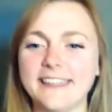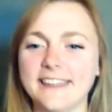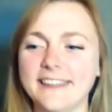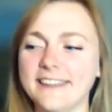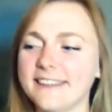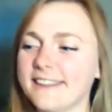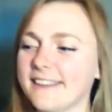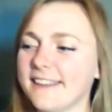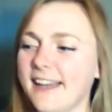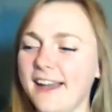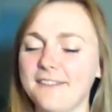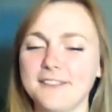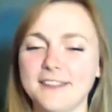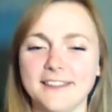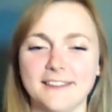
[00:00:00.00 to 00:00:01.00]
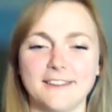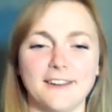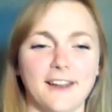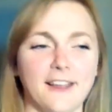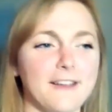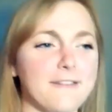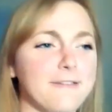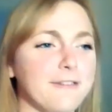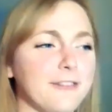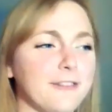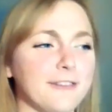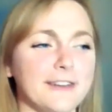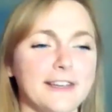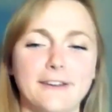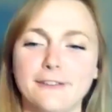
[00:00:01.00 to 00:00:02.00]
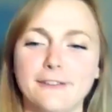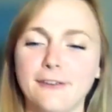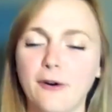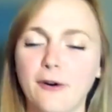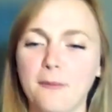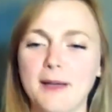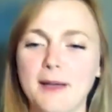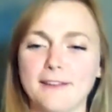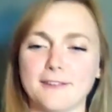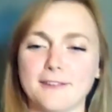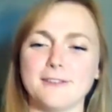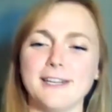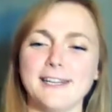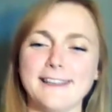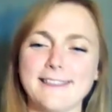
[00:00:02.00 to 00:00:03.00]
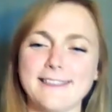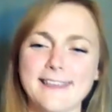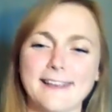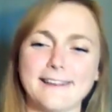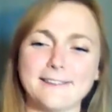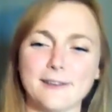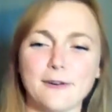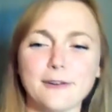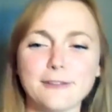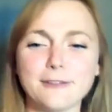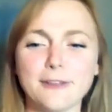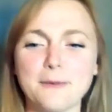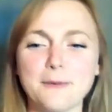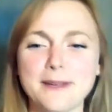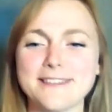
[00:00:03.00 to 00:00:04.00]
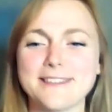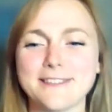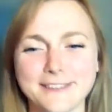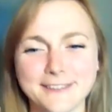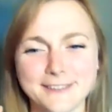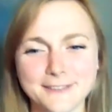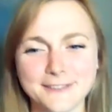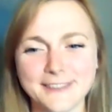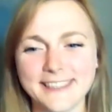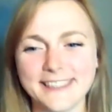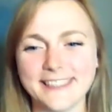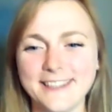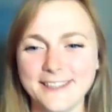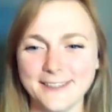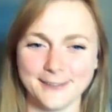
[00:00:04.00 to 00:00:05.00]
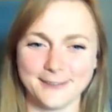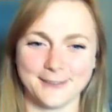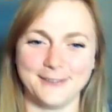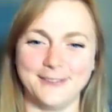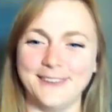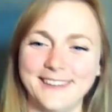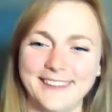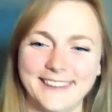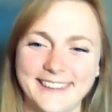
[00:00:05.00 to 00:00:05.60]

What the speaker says: like having like 3 or 4 pairs of really thick socks for the winter is really useful.